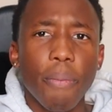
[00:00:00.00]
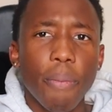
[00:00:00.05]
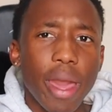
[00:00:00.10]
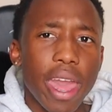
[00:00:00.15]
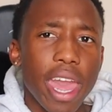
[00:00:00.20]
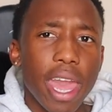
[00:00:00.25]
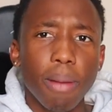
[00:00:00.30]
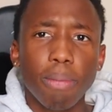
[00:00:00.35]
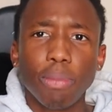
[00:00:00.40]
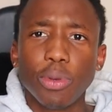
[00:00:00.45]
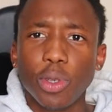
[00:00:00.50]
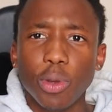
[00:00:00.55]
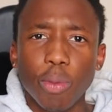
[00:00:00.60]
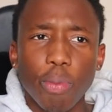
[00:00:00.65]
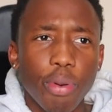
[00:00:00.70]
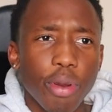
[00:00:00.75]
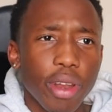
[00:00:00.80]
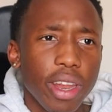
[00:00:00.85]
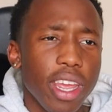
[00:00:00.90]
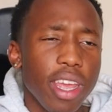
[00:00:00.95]
Babe,
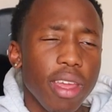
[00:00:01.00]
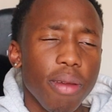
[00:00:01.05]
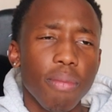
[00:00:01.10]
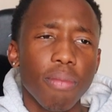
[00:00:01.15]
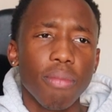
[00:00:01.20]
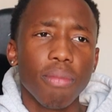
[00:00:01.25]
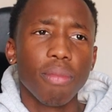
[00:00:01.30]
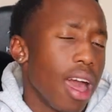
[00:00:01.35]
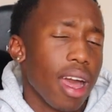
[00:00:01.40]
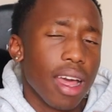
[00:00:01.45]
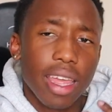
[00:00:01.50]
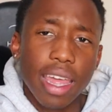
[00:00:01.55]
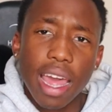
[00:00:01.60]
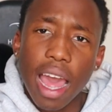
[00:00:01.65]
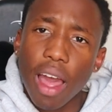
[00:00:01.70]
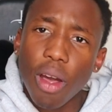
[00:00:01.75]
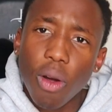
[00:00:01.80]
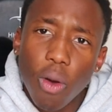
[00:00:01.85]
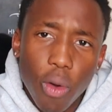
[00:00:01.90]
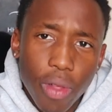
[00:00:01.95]
Supreme,
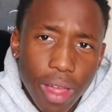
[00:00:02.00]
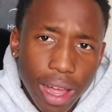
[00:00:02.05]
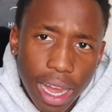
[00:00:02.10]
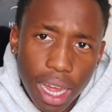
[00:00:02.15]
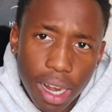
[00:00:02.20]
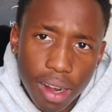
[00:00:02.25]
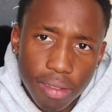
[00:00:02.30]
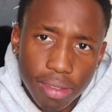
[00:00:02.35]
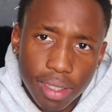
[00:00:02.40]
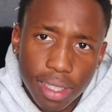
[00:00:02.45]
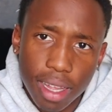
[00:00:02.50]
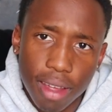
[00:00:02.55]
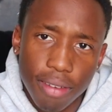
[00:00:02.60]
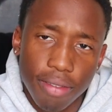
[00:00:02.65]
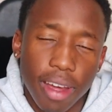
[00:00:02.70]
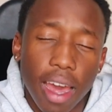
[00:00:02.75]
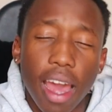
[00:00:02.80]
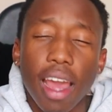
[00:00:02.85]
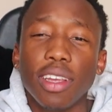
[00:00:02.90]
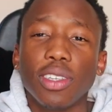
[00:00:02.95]
yeah, all that kind of
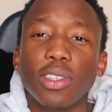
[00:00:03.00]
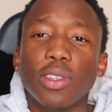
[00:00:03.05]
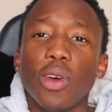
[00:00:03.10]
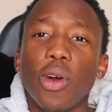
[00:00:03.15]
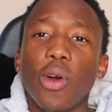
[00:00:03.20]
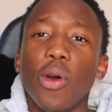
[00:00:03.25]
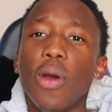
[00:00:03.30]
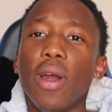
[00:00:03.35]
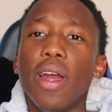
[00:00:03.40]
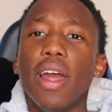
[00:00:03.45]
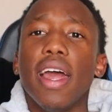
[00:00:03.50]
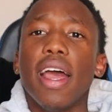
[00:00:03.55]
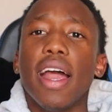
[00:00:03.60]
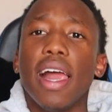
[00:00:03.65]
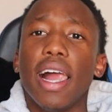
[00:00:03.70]
stuff, guys. So